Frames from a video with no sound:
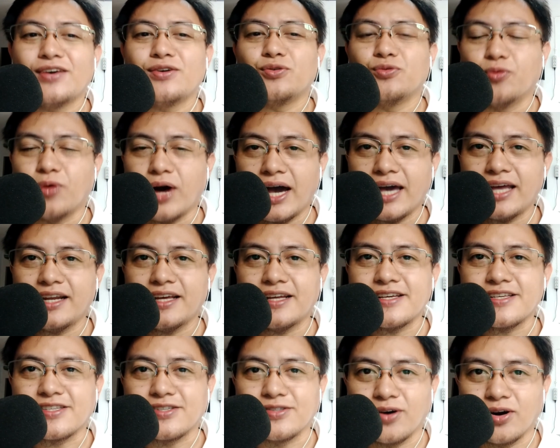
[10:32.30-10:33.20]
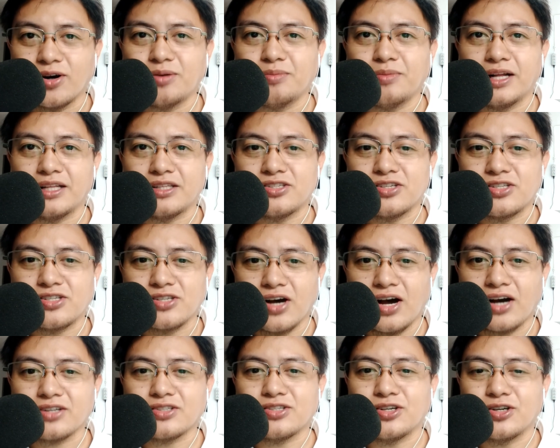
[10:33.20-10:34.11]
While it is normal to
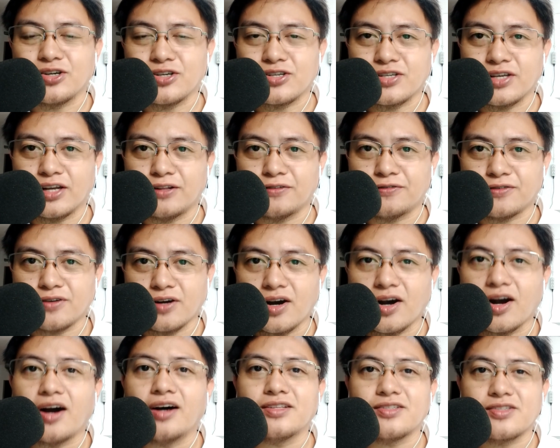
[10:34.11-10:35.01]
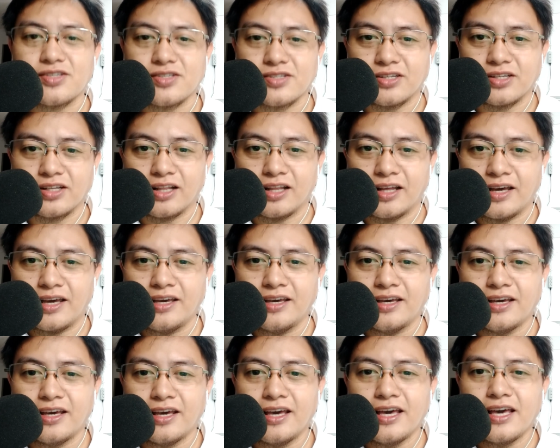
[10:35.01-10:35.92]
talk to yourself constantly,
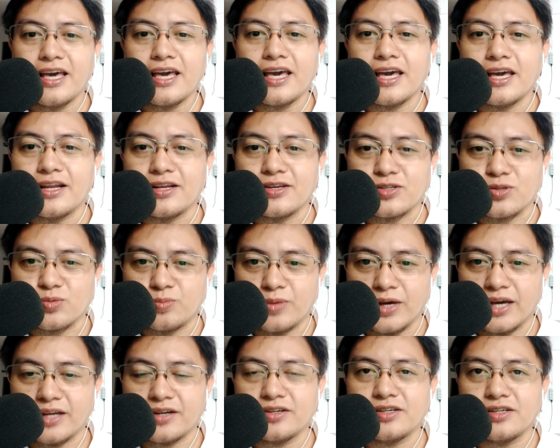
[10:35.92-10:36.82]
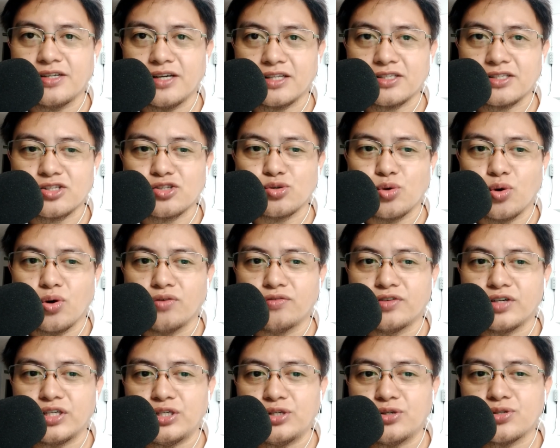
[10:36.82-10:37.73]
it is better not to
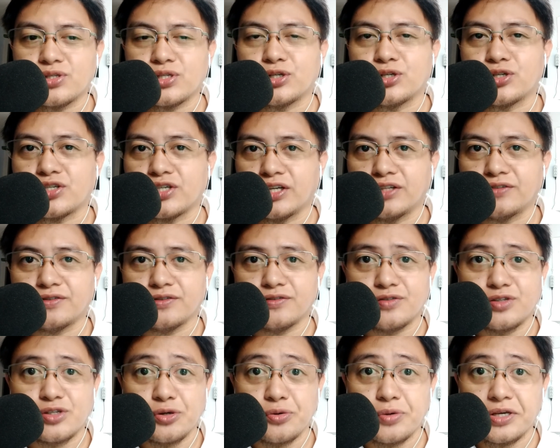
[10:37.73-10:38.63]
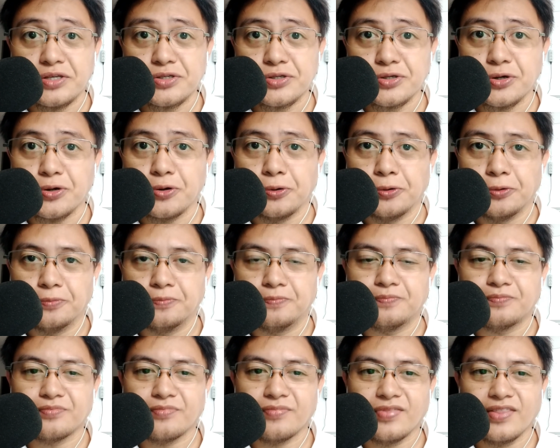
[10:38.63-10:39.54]
overuse yourself of doing so.
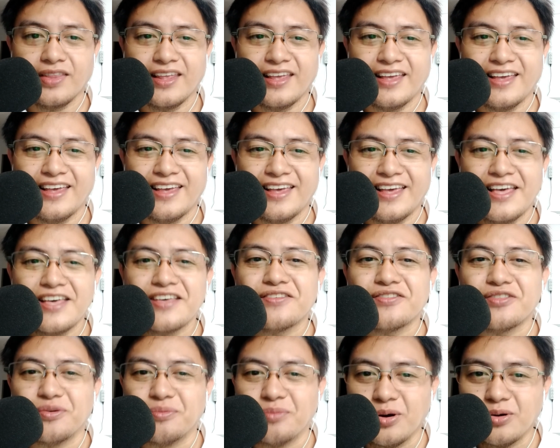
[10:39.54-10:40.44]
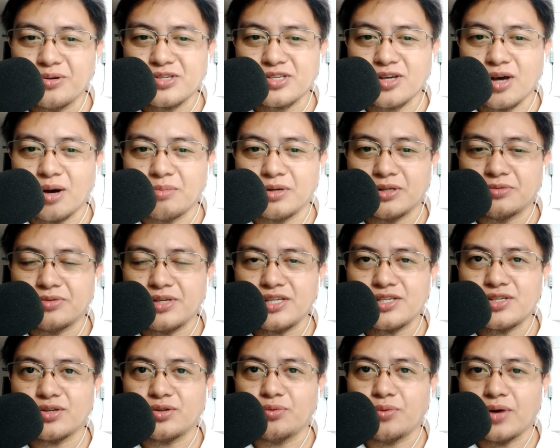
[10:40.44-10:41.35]
The most common
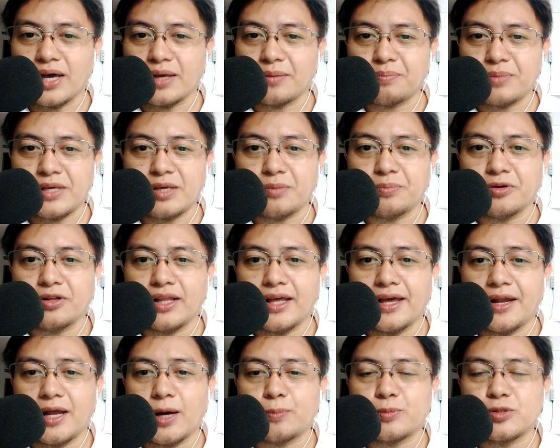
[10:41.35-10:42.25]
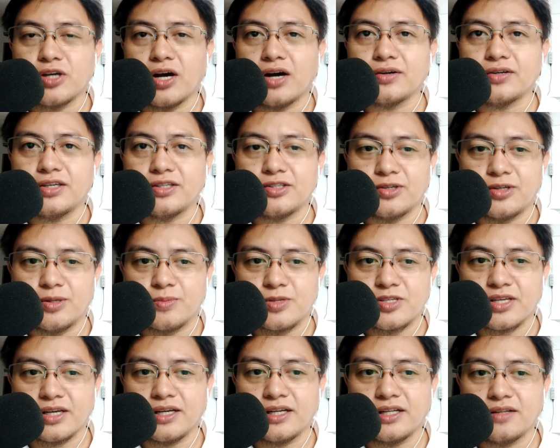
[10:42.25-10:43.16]
reason why people end up talking to
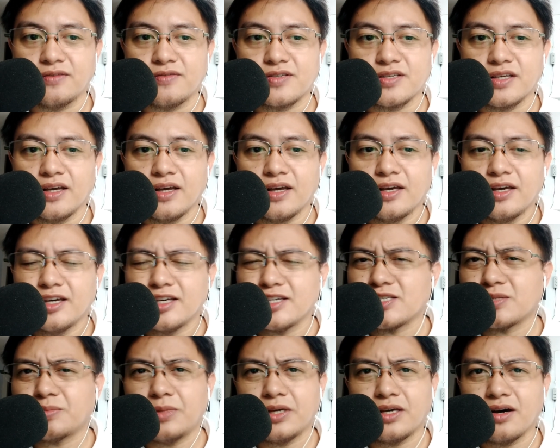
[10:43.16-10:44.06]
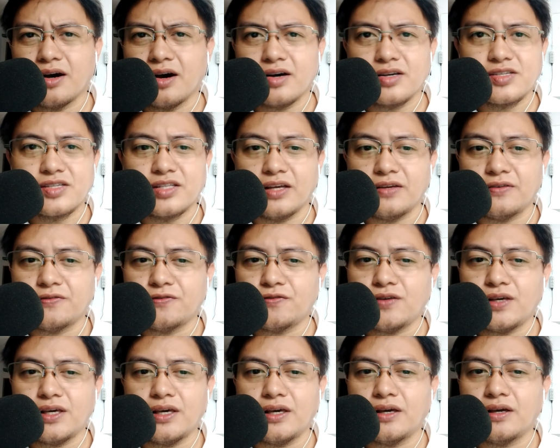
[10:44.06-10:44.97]
themselves is because they
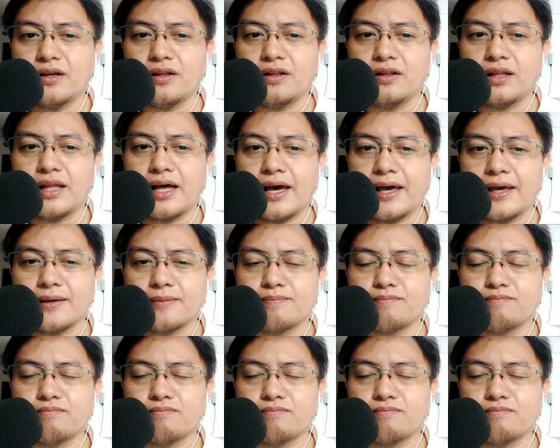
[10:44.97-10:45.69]
feel like